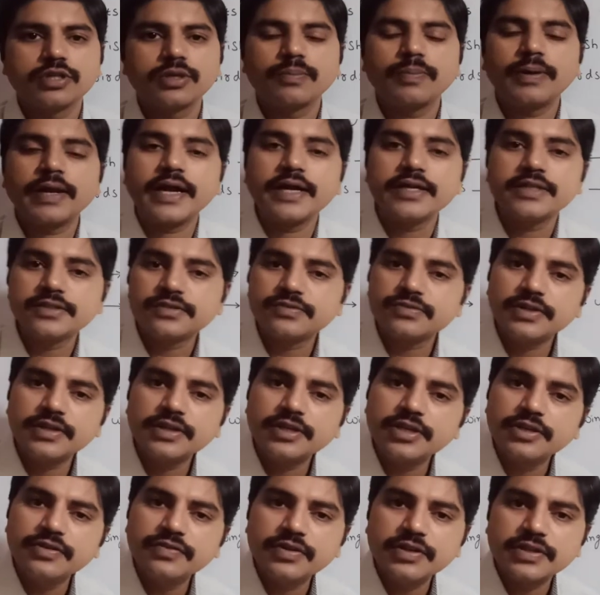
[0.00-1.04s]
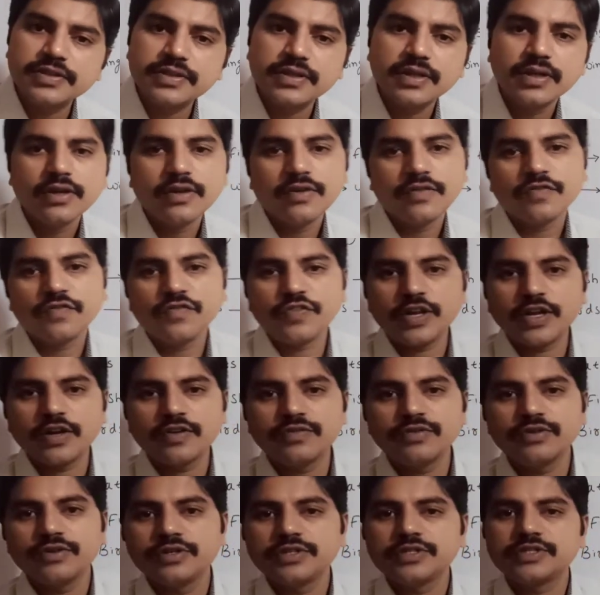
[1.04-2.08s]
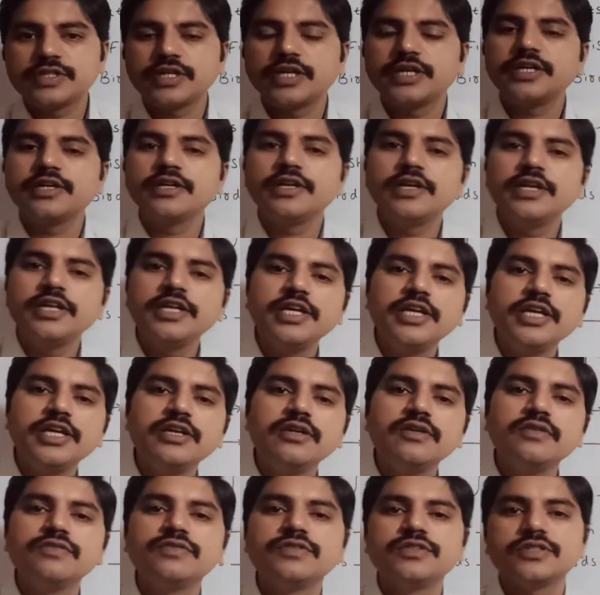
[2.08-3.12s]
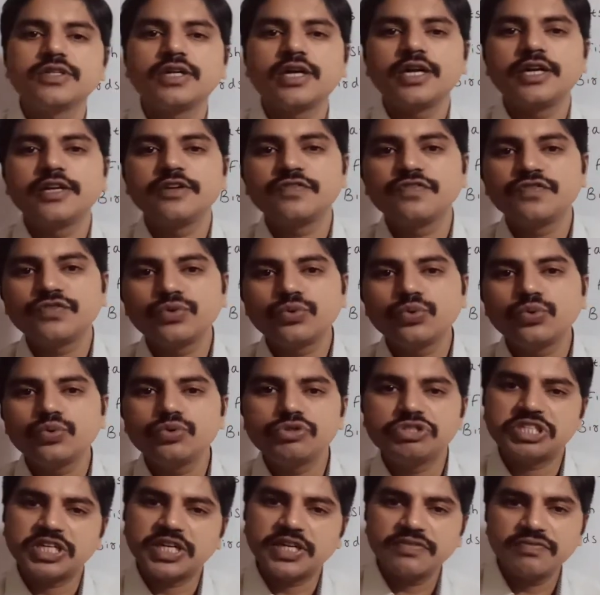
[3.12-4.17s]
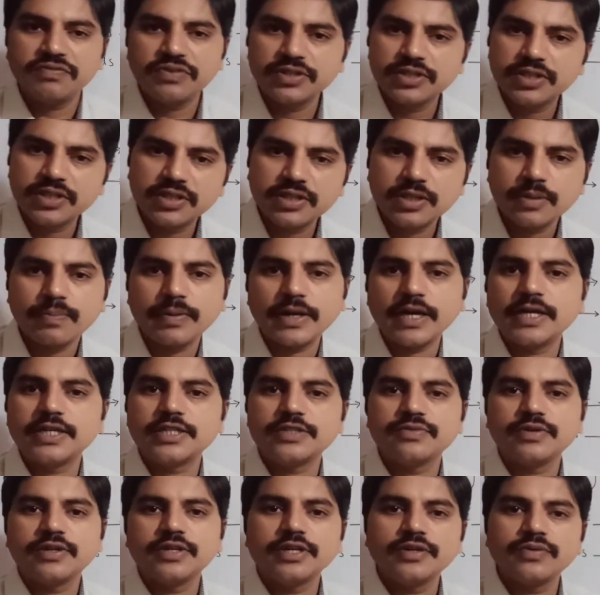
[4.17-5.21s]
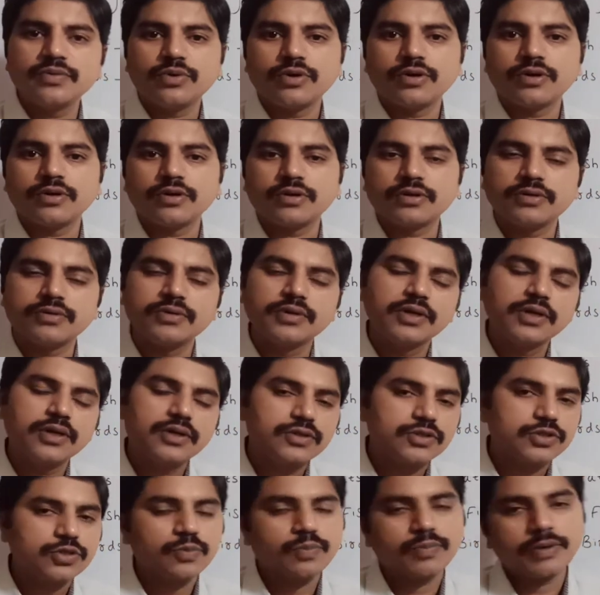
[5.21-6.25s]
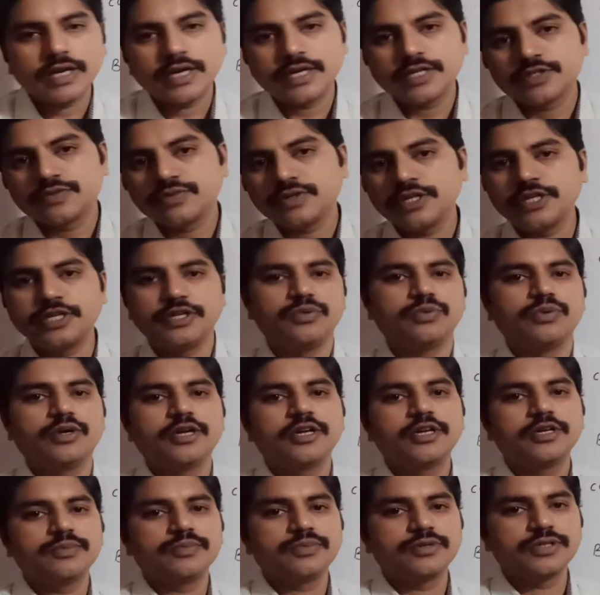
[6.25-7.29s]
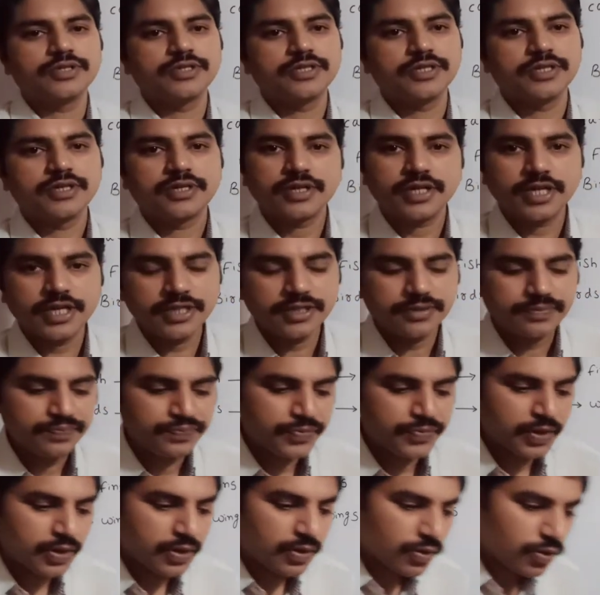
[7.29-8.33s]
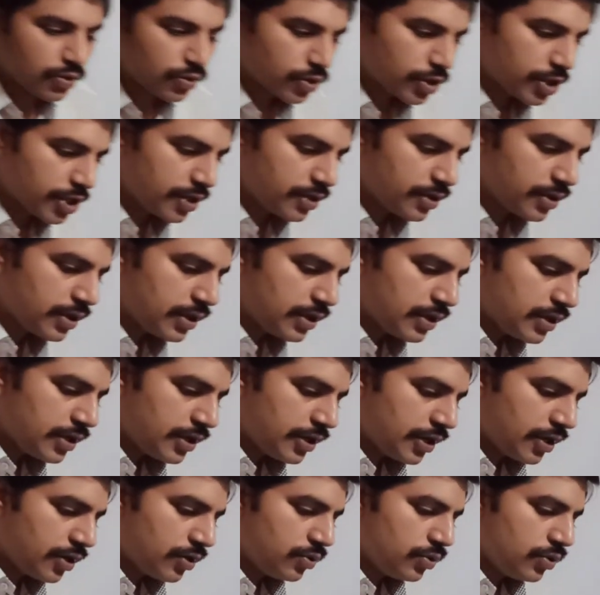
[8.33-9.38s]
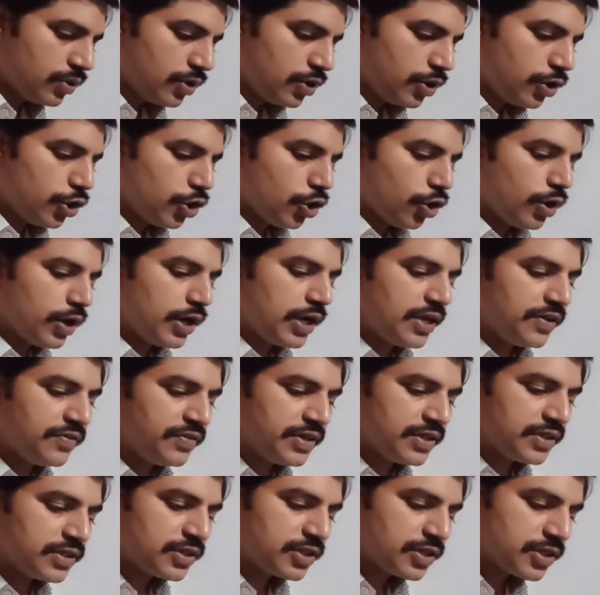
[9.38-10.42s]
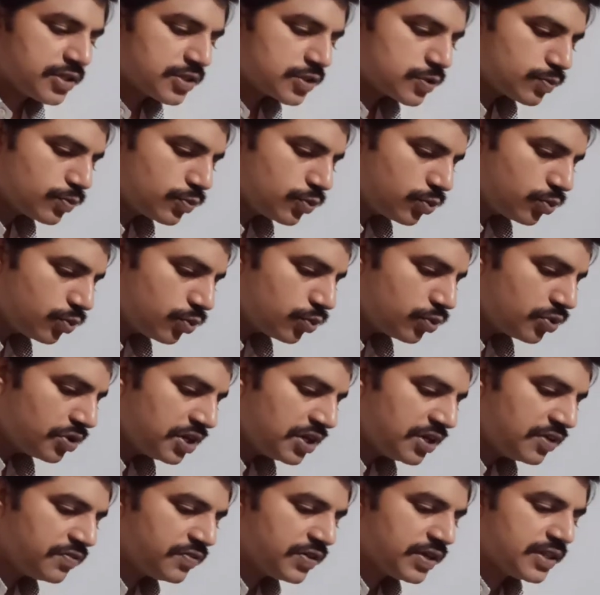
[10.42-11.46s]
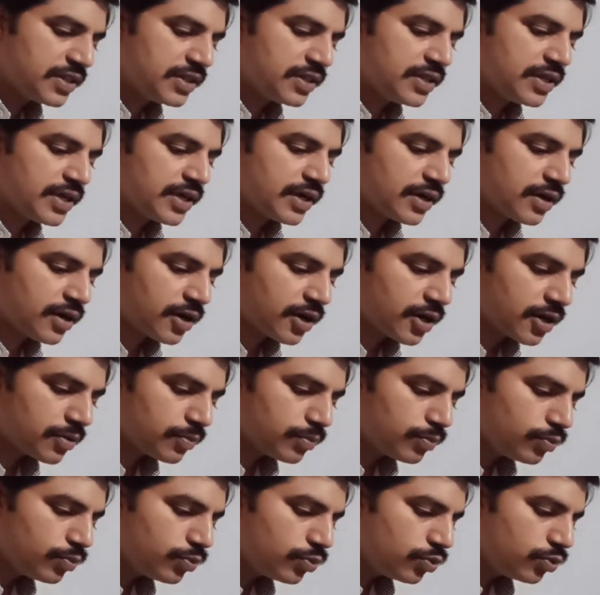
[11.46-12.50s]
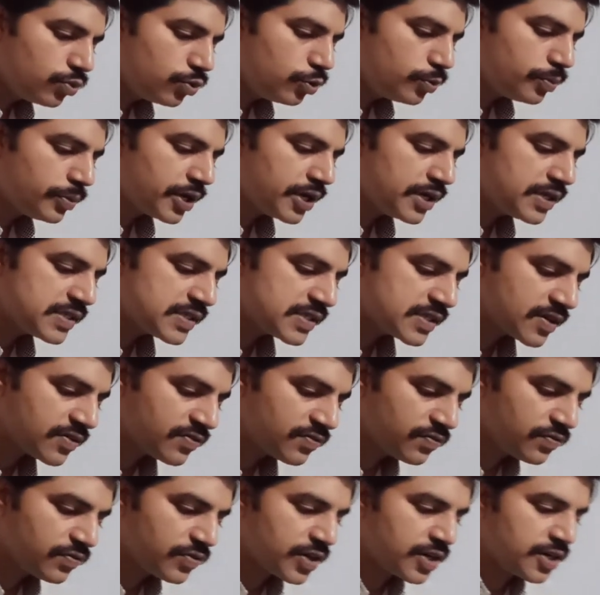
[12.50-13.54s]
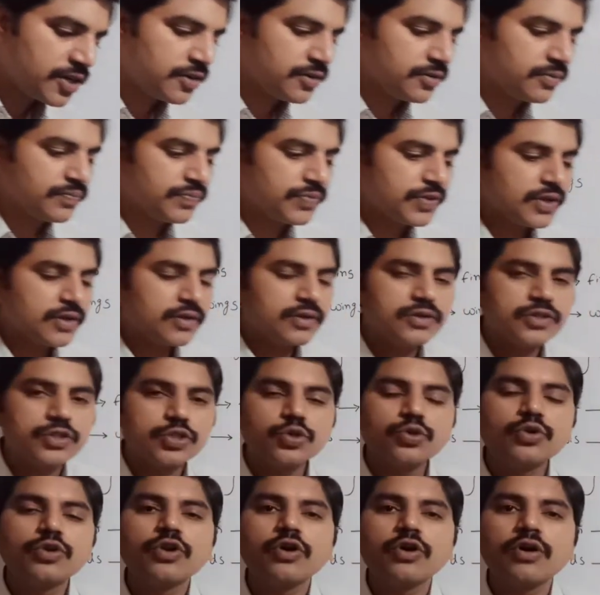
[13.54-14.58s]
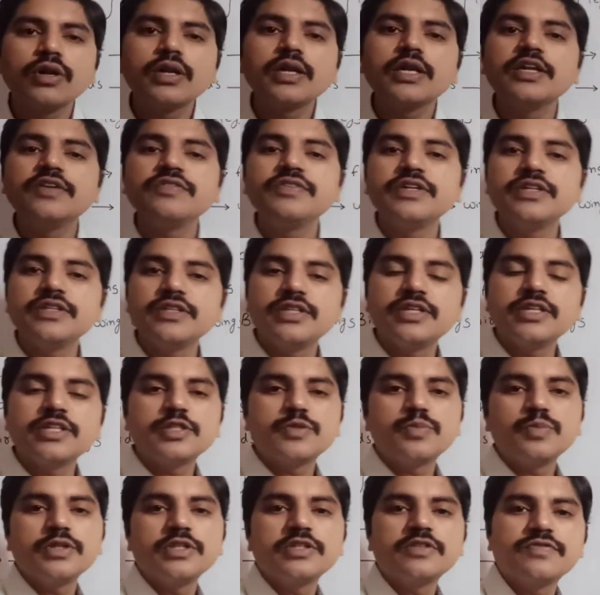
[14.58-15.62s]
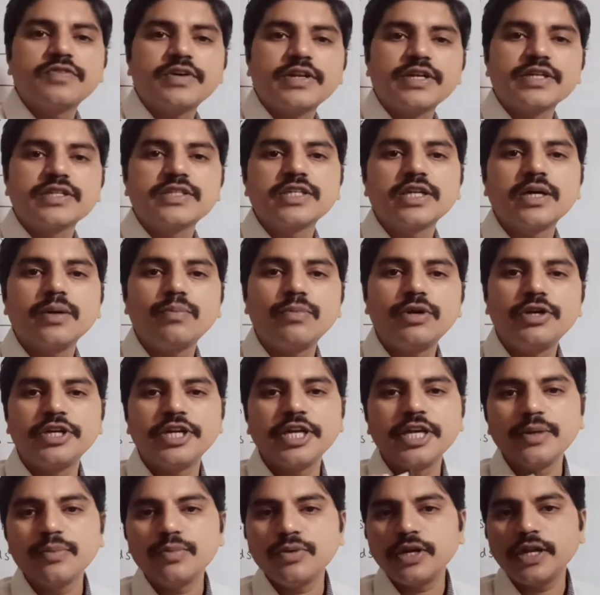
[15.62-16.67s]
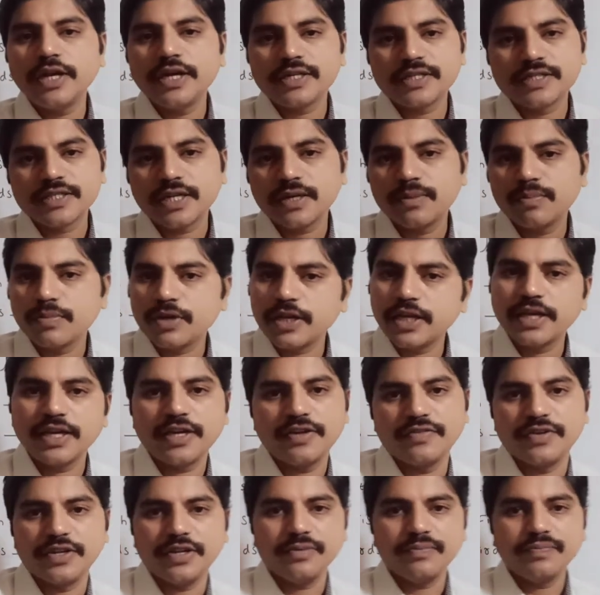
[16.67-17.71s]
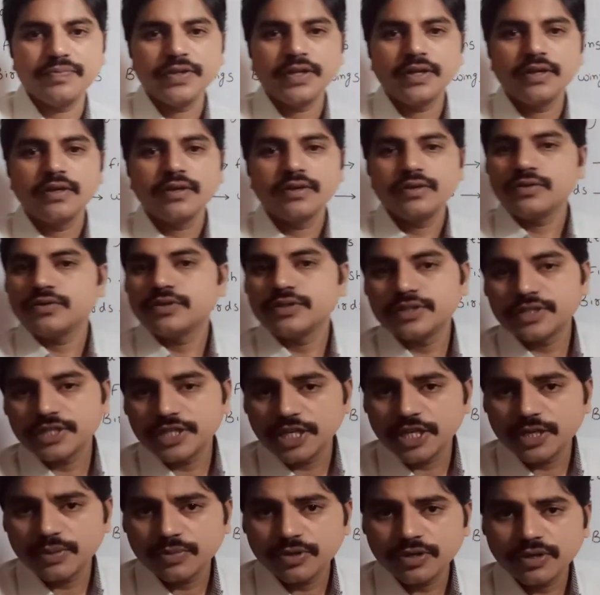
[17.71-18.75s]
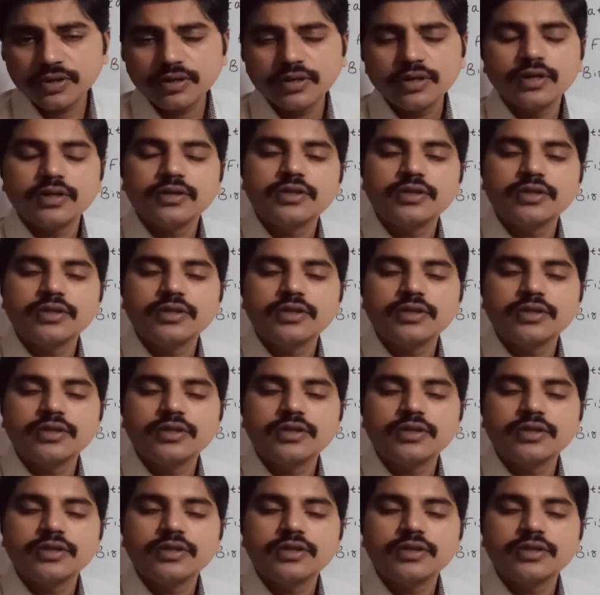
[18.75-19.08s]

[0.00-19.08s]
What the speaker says: The plants will give a flowers and leaves and fruits and everything. The plants will give or not? So plants will give 100%, right? Okay. Now non-living things move only when they are moved by someone. So non-living things means, for example, table example I given. What is a table?